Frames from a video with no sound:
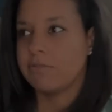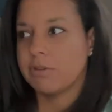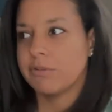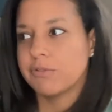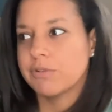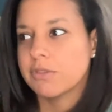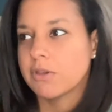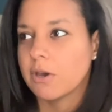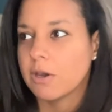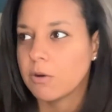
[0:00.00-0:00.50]
ever
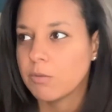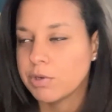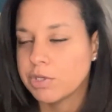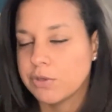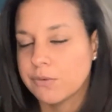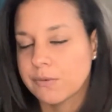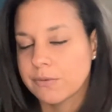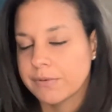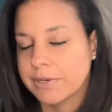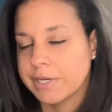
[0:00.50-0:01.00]
thought when you
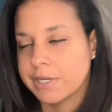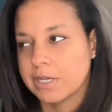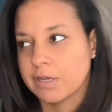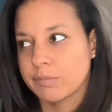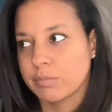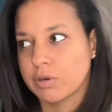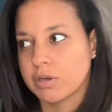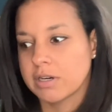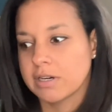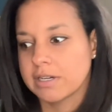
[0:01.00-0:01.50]
were reading a
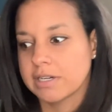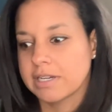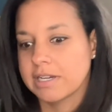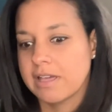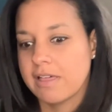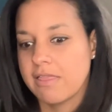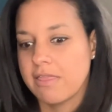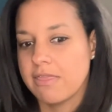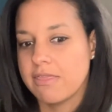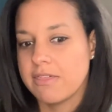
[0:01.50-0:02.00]
book,
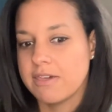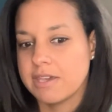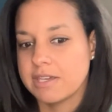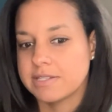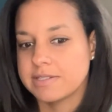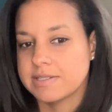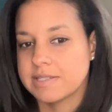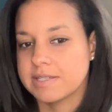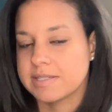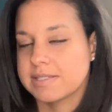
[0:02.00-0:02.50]

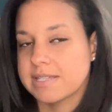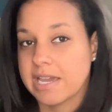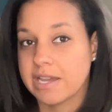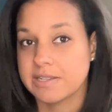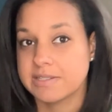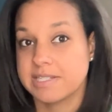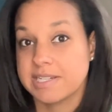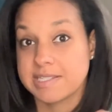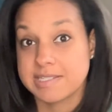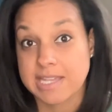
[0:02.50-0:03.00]
this
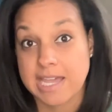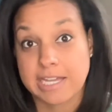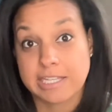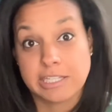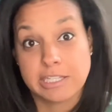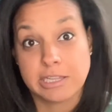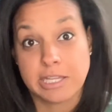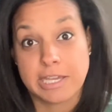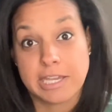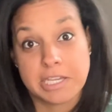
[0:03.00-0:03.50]
sounds exactly
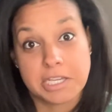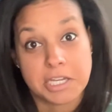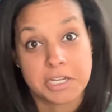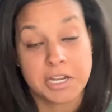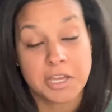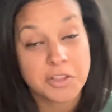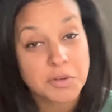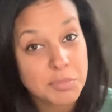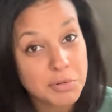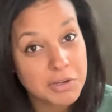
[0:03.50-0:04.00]
like
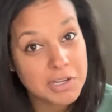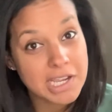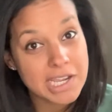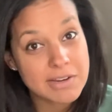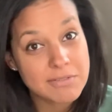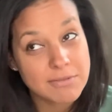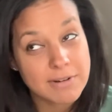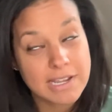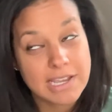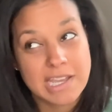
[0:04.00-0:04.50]
another book
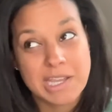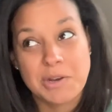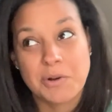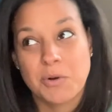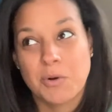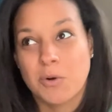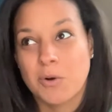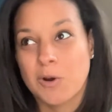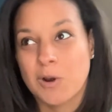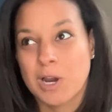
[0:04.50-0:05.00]
I've read
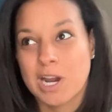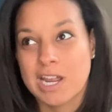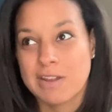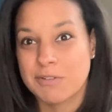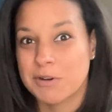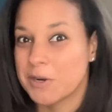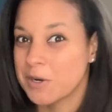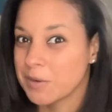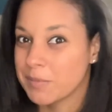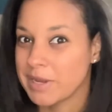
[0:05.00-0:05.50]
or I've
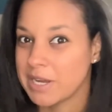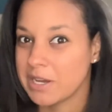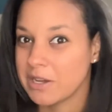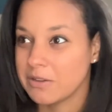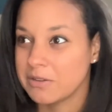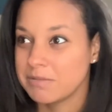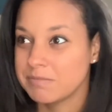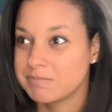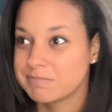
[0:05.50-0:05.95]
heard about?